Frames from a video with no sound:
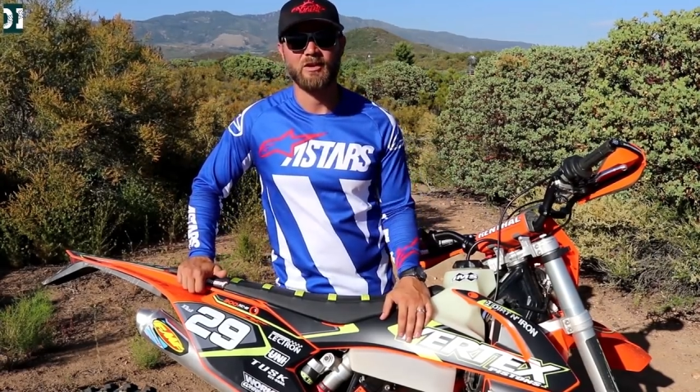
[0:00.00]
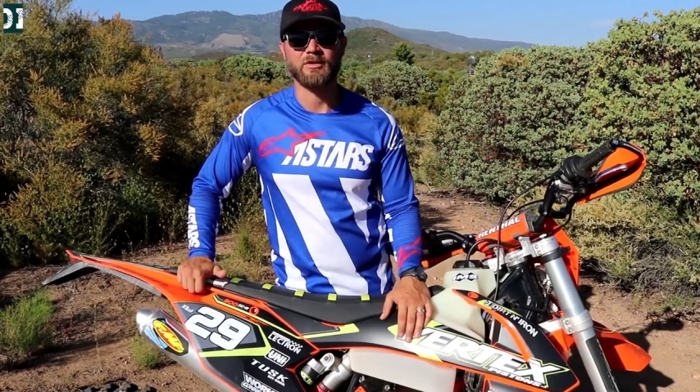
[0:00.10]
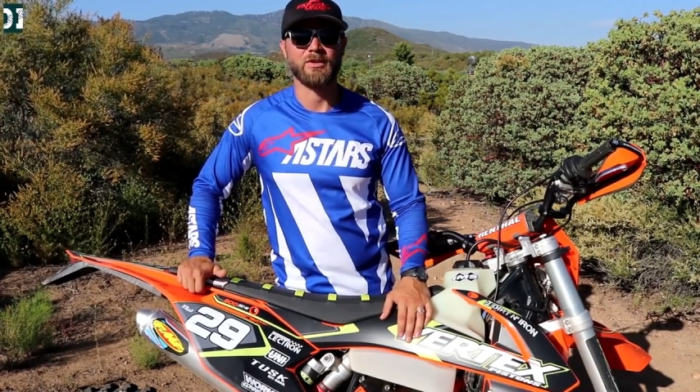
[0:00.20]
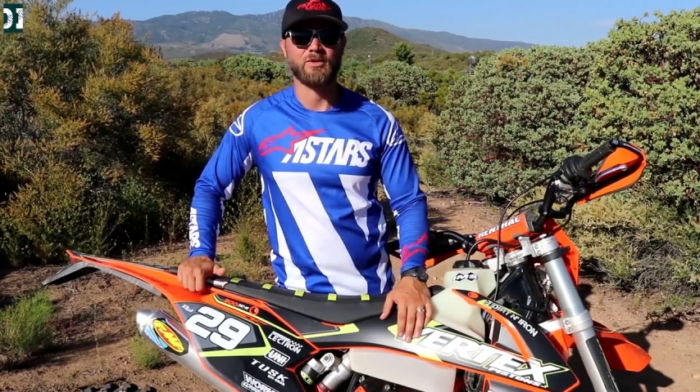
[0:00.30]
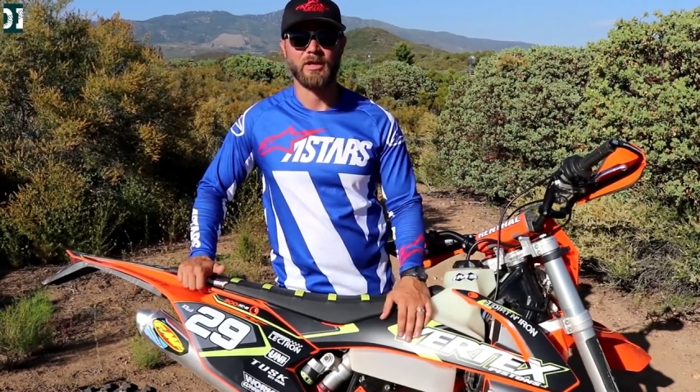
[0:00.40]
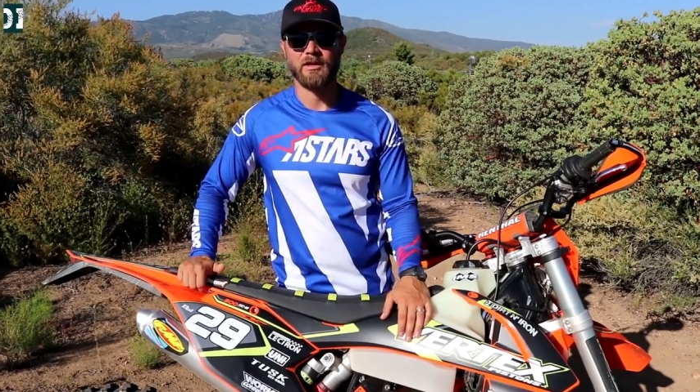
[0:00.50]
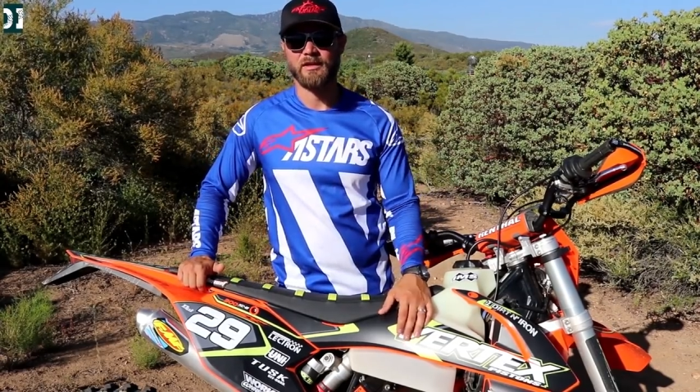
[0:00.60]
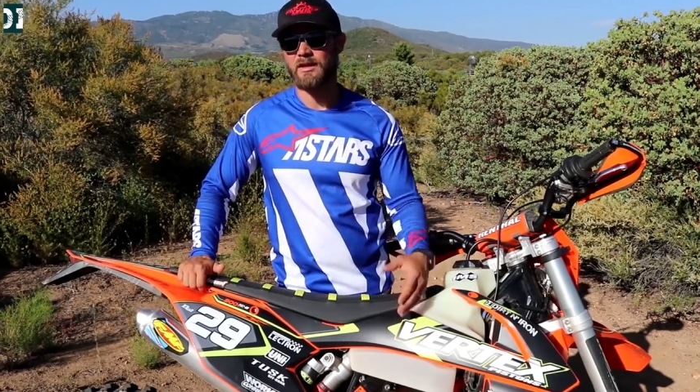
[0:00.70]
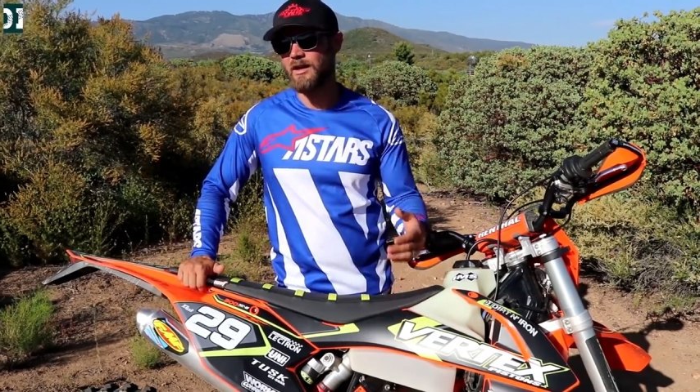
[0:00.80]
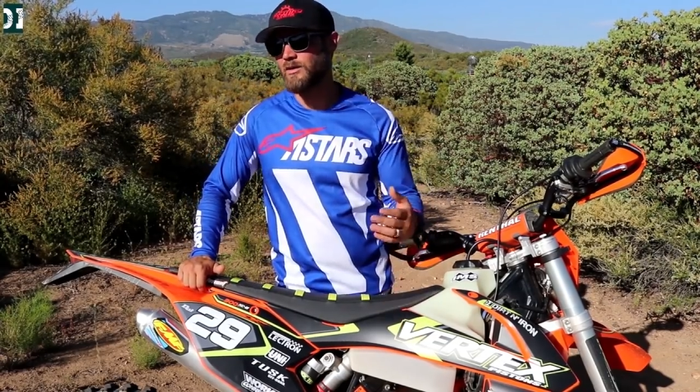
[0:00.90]
on the trail.
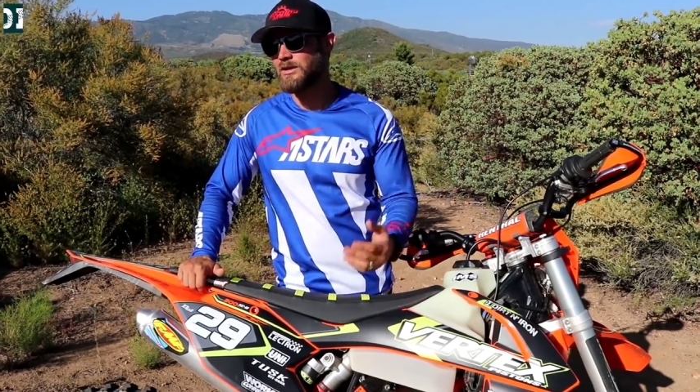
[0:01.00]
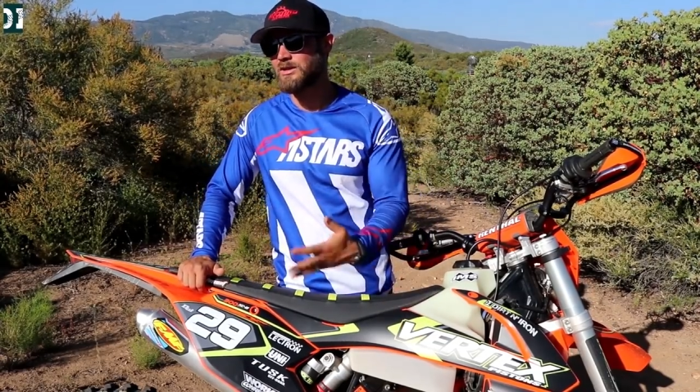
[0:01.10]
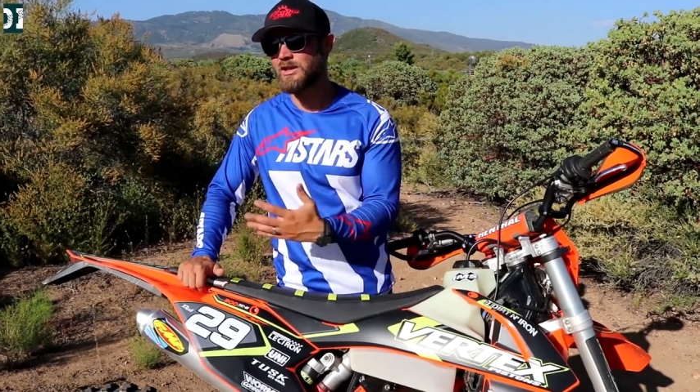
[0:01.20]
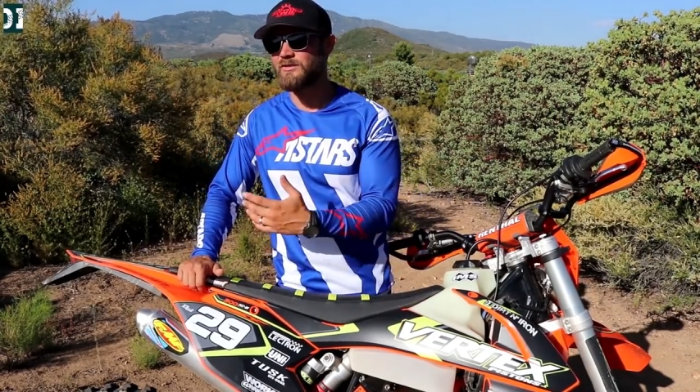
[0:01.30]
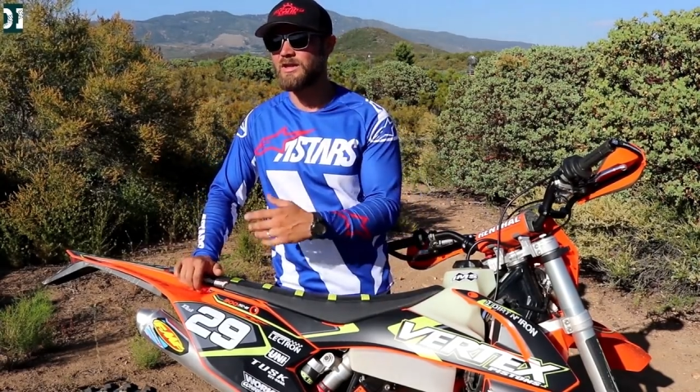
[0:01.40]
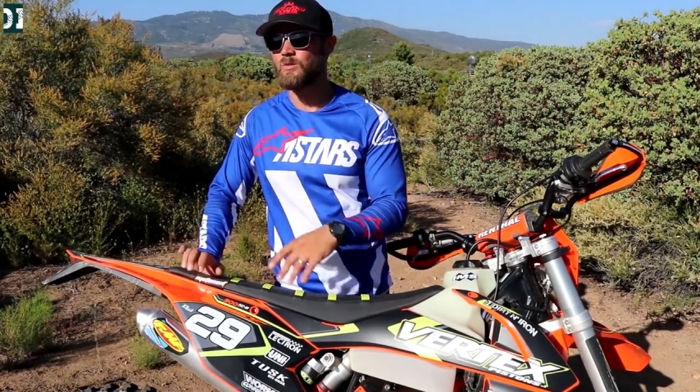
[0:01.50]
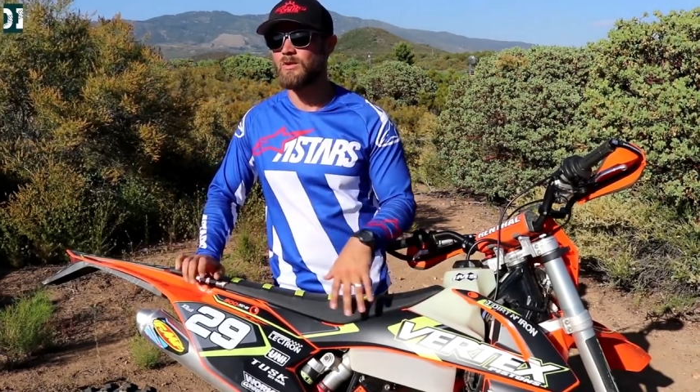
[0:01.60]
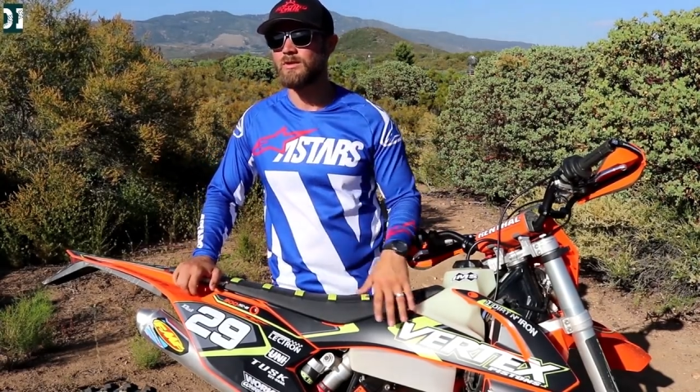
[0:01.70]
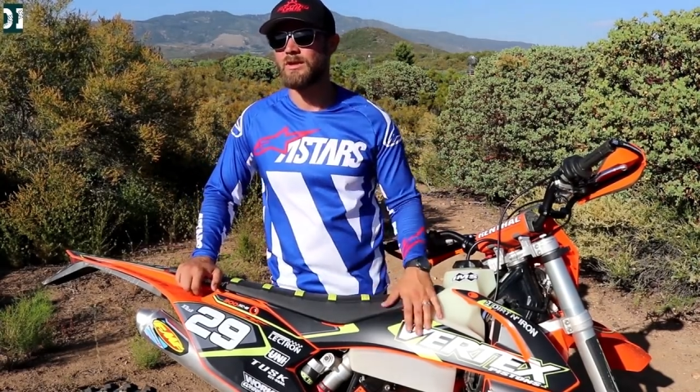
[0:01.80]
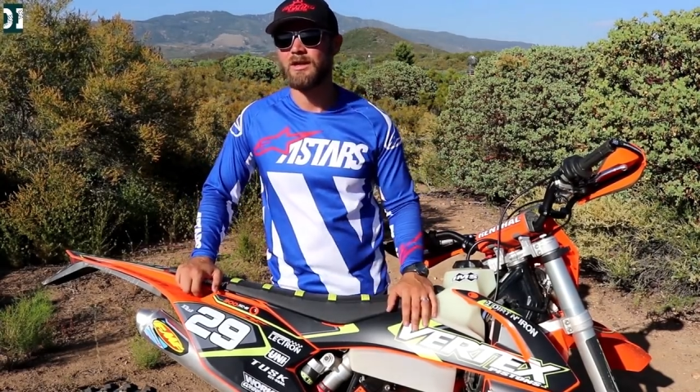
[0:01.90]
I only shifted
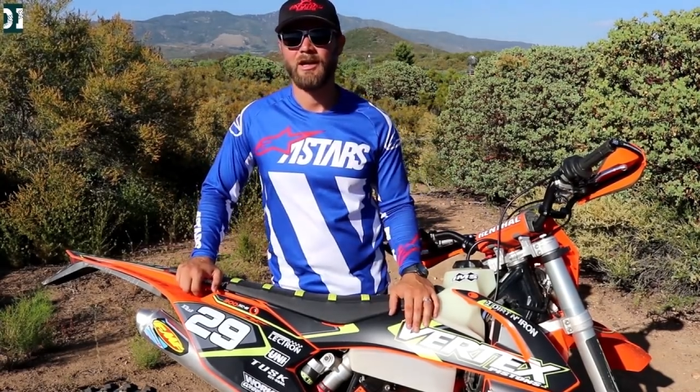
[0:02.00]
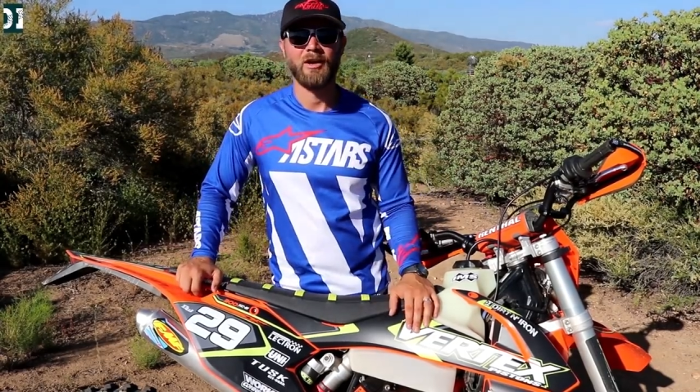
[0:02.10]
on a, uh,